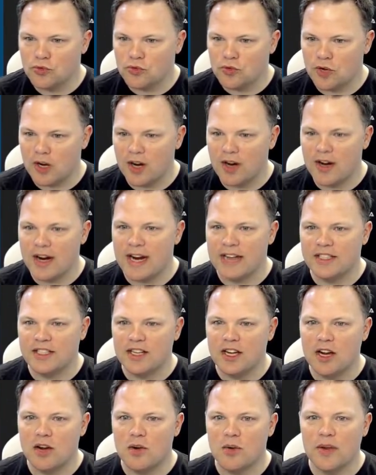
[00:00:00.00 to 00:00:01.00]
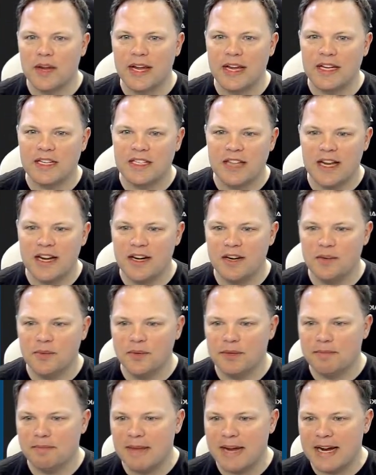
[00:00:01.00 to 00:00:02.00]
All right, so we got to sign in
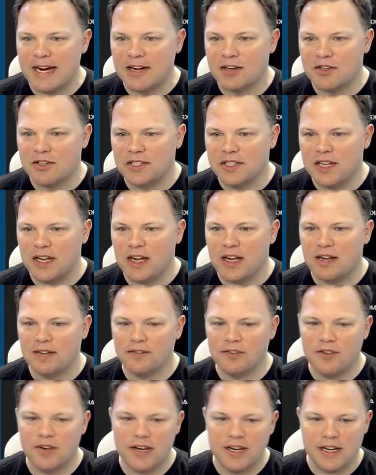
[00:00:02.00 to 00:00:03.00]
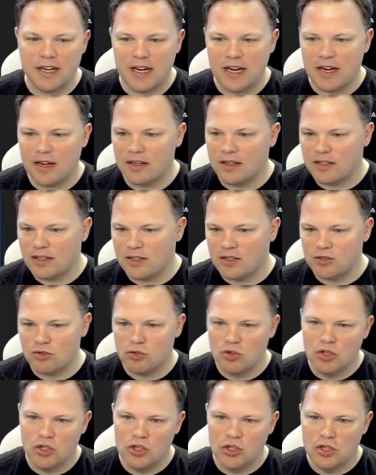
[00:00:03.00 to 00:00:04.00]
with Microsoft, create an account.
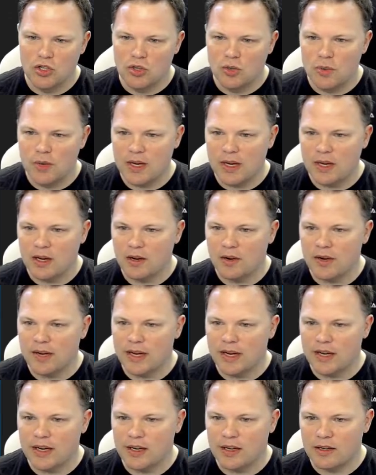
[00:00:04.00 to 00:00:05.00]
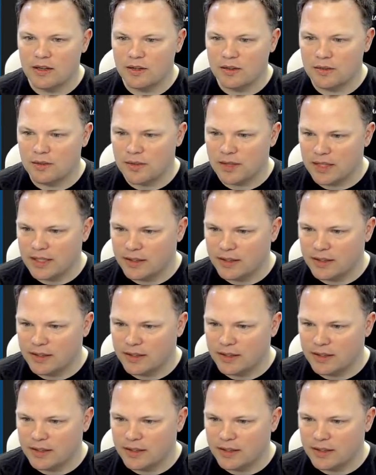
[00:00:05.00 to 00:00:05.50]
We can go ahead and do,